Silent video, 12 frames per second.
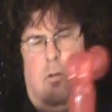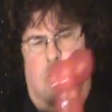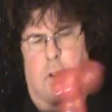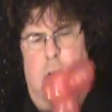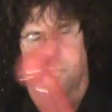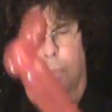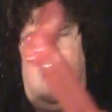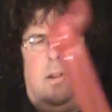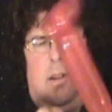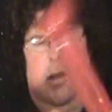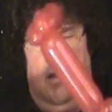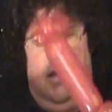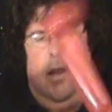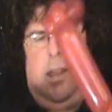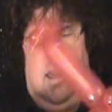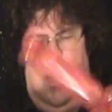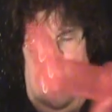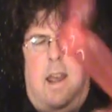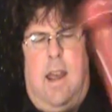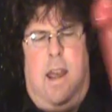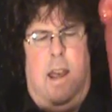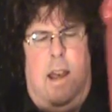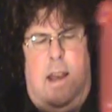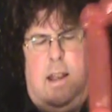Whoop.
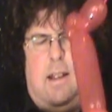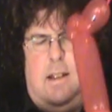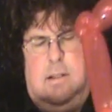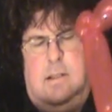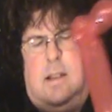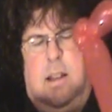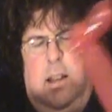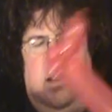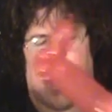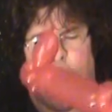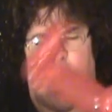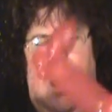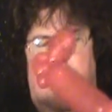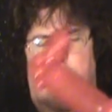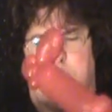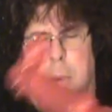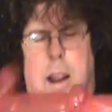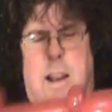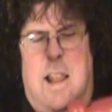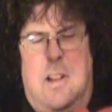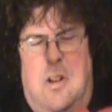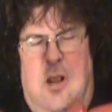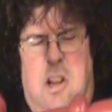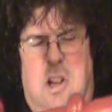And now my back
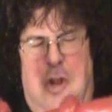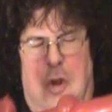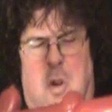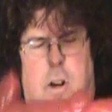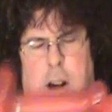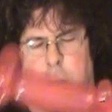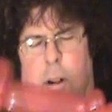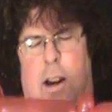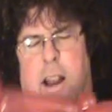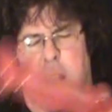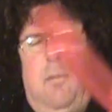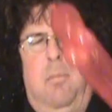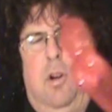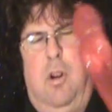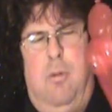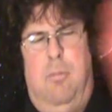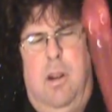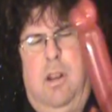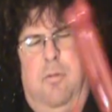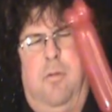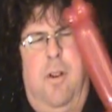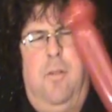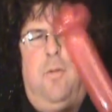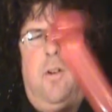legs are a little short. I ran out of balloon, but
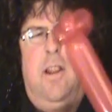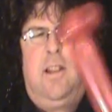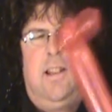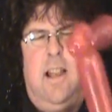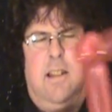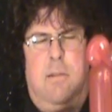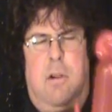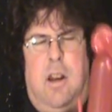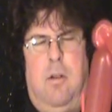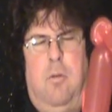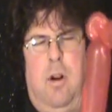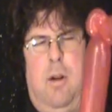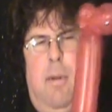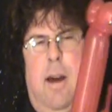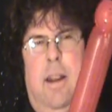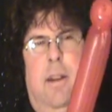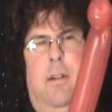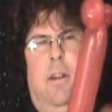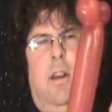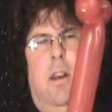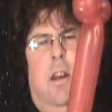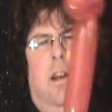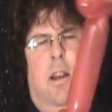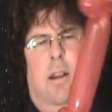for this lesson I'm not going to worry about it.
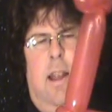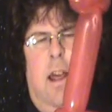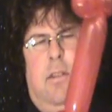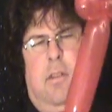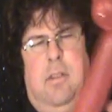Now